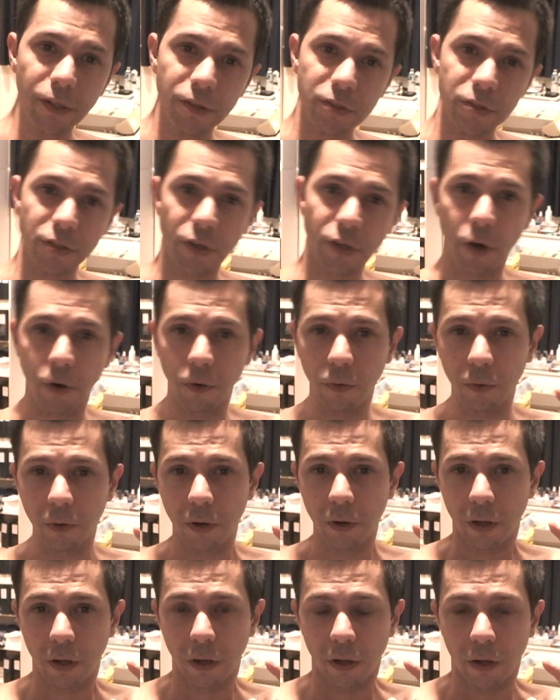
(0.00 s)

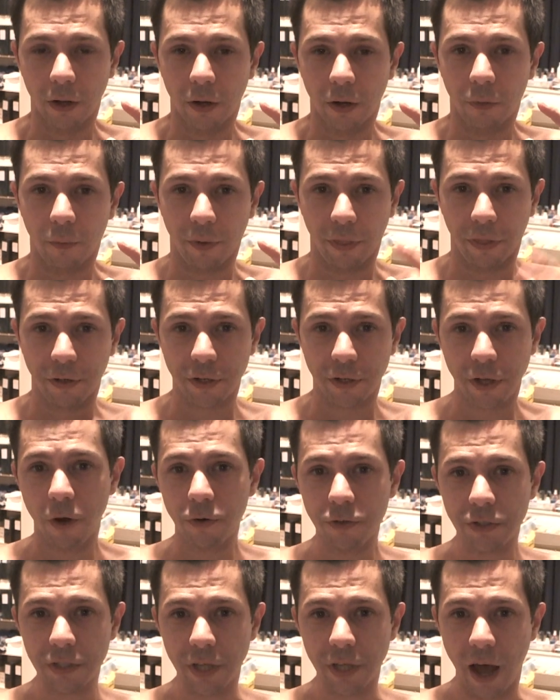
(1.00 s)
So with
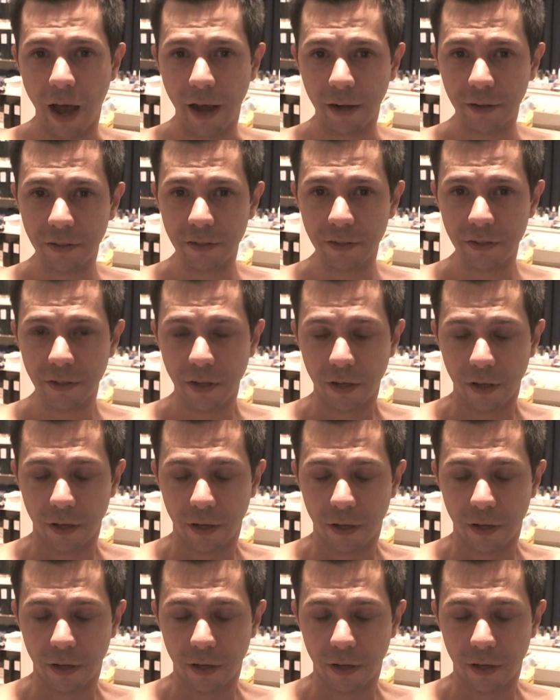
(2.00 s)
toe socks,